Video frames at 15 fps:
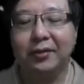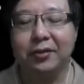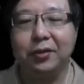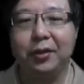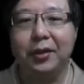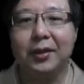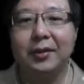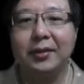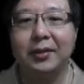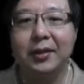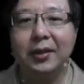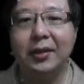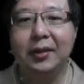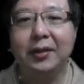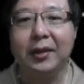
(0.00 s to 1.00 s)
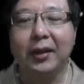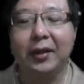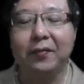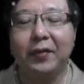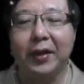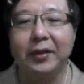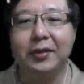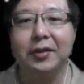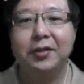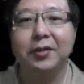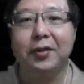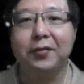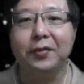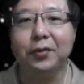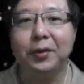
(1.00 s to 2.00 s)
So you can see the advantage
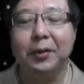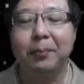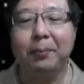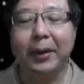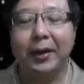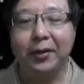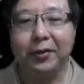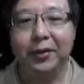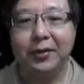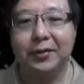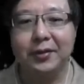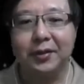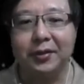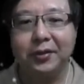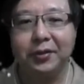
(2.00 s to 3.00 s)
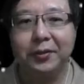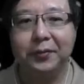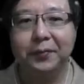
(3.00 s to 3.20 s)
of doing binary search.